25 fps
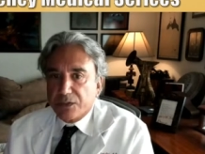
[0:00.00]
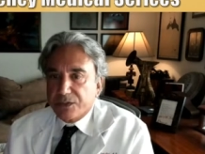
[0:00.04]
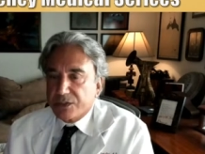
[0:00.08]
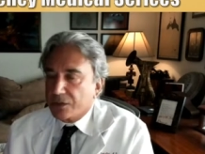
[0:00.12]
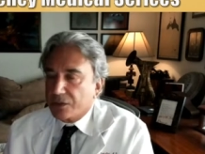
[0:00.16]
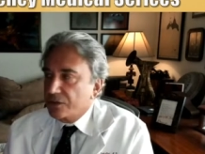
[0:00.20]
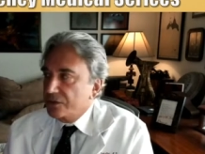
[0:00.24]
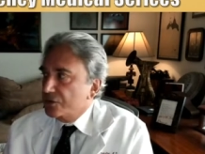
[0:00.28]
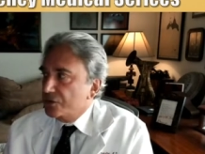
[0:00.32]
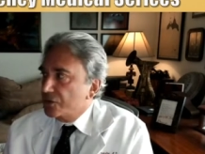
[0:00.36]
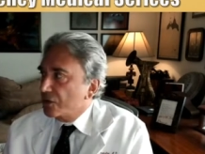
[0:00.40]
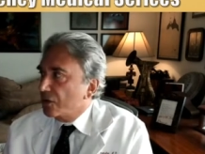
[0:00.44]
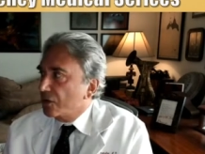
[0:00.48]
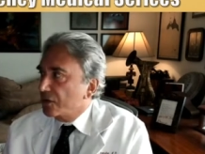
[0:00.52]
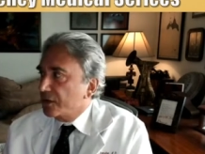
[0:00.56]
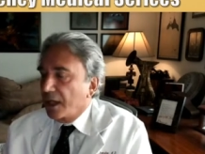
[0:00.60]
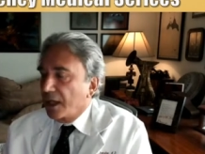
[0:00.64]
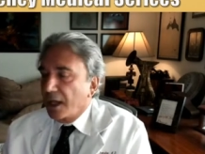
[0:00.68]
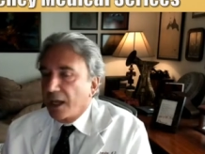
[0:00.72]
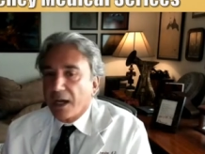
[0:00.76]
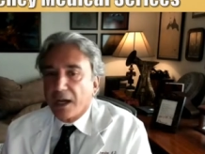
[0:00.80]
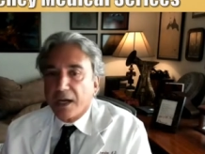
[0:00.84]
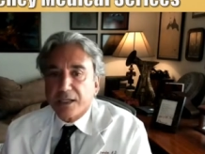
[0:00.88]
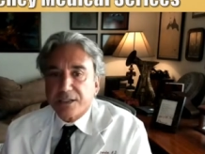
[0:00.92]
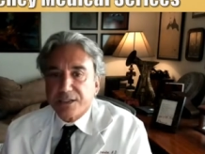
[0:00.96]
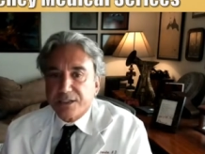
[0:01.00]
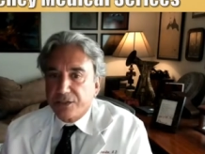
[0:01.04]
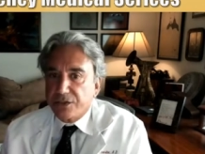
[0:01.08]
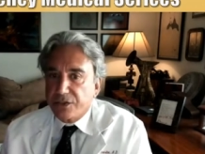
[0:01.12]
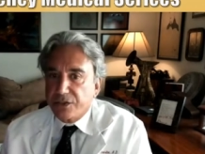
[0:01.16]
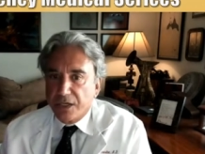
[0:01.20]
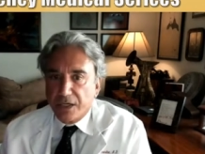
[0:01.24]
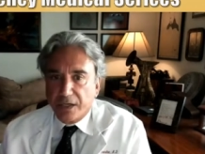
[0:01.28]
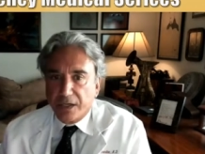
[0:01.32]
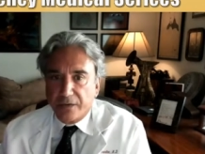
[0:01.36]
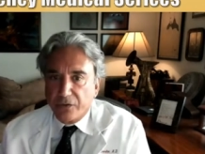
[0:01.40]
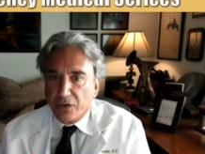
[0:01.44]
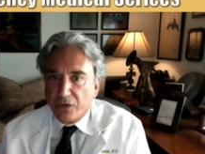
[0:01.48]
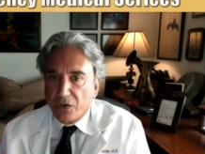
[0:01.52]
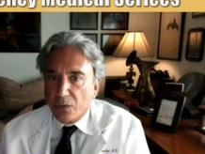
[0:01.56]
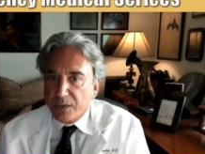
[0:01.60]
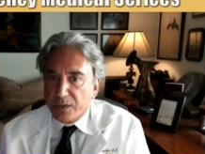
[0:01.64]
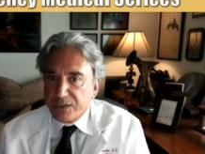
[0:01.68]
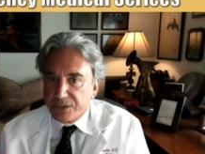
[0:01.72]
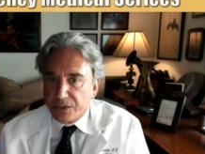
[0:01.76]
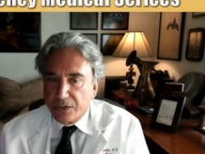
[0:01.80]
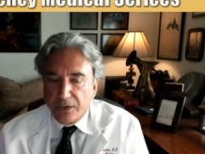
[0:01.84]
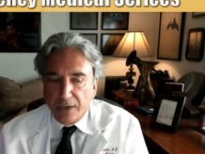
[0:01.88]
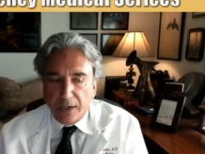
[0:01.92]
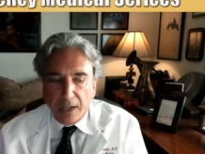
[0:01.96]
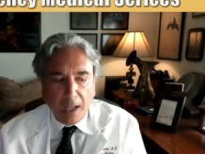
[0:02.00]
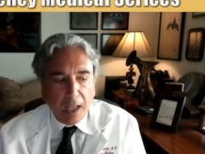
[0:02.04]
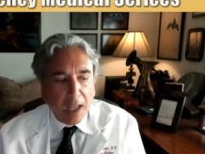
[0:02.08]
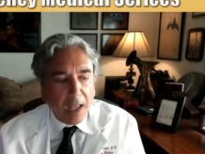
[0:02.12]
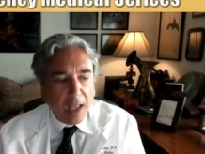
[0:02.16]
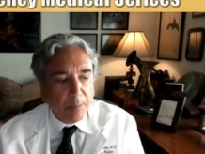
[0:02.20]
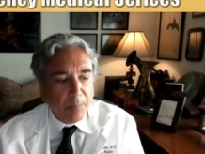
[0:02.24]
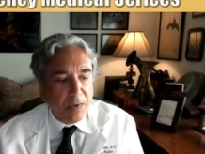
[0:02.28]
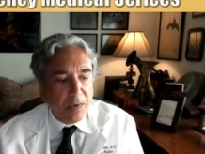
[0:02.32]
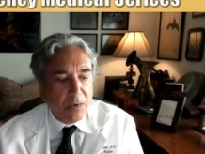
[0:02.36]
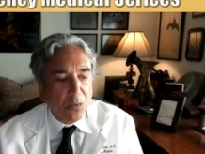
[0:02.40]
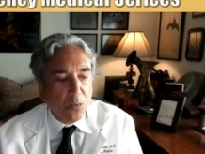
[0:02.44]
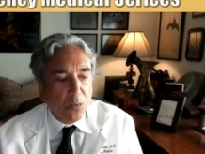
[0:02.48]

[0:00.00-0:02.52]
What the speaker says: It's controlled chaos, and you never know what's going to happen.